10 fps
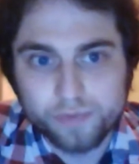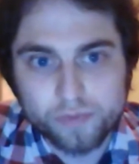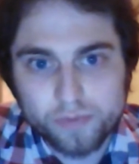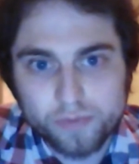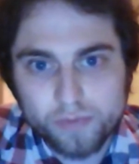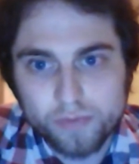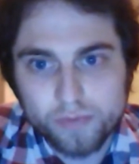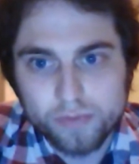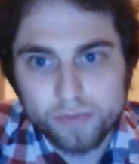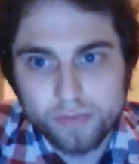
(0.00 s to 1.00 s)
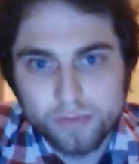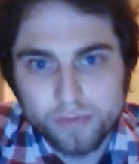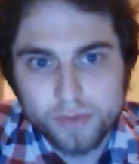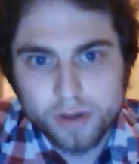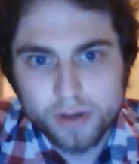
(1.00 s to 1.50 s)

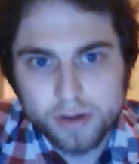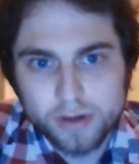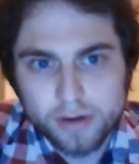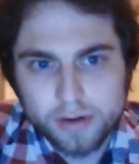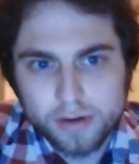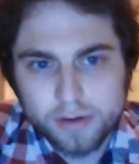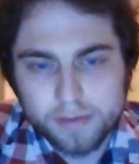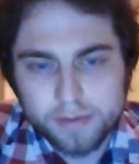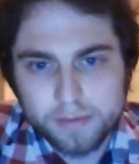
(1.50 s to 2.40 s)
(no one is talking)